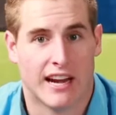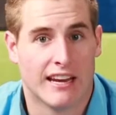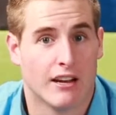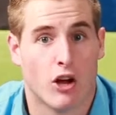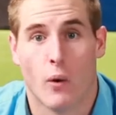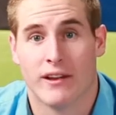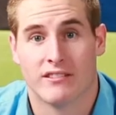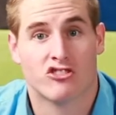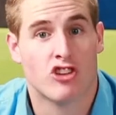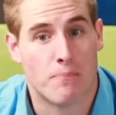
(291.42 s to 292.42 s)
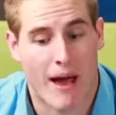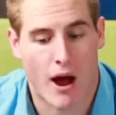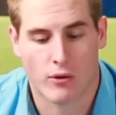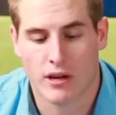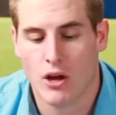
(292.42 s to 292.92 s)
that I need to go and ship
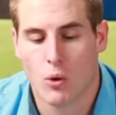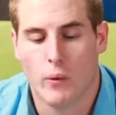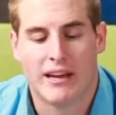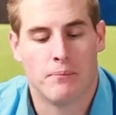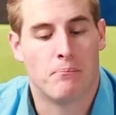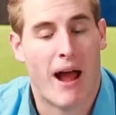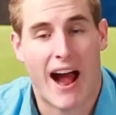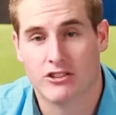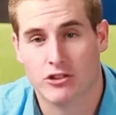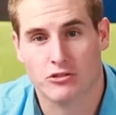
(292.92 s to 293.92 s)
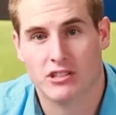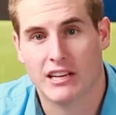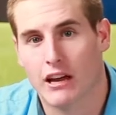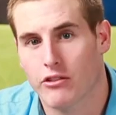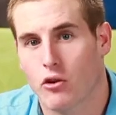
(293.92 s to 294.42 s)
out. We can batch those
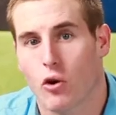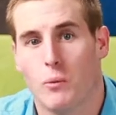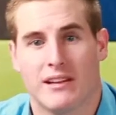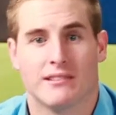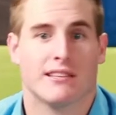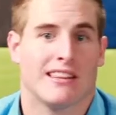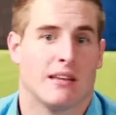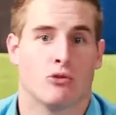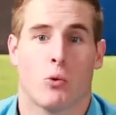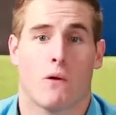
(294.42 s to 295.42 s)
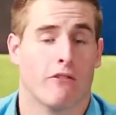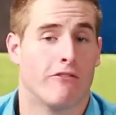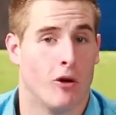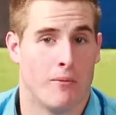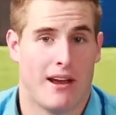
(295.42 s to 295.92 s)
together, or we can send them to our
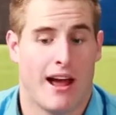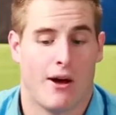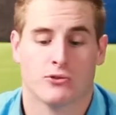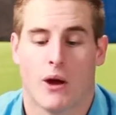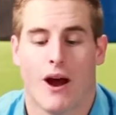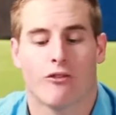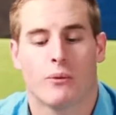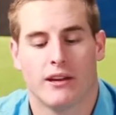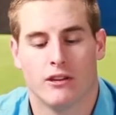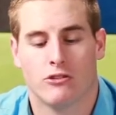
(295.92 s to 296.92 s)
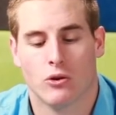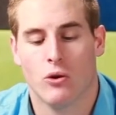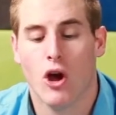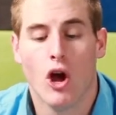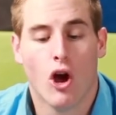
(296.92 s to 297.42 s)
fulfillment house, however we need
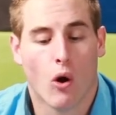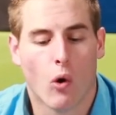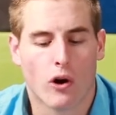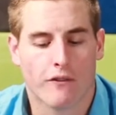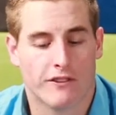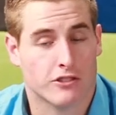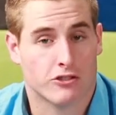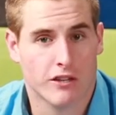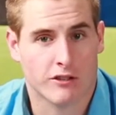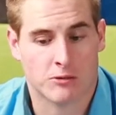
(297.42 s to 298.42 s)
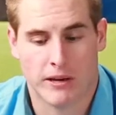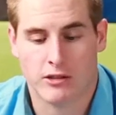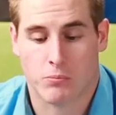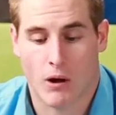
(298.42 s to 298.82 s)
to. Or if it's a service-based, we're